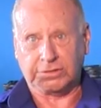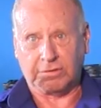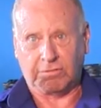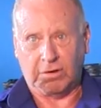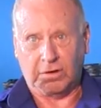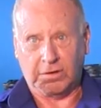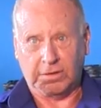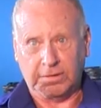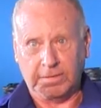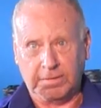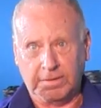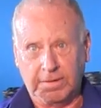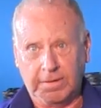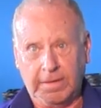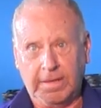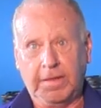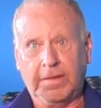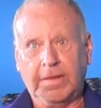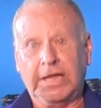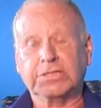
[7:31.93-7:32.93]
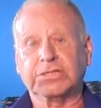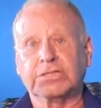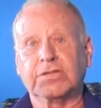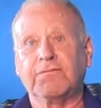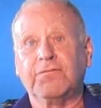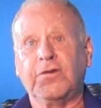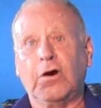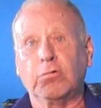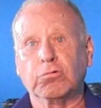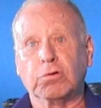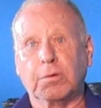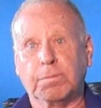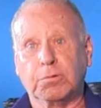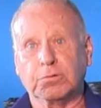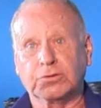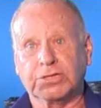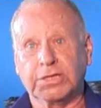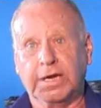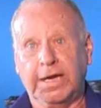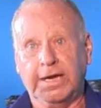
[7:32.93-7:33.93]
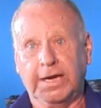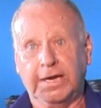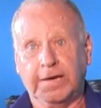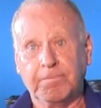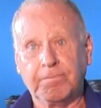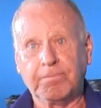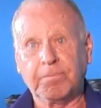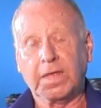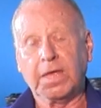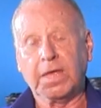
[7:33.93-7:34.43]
That way the transition on the eye is much more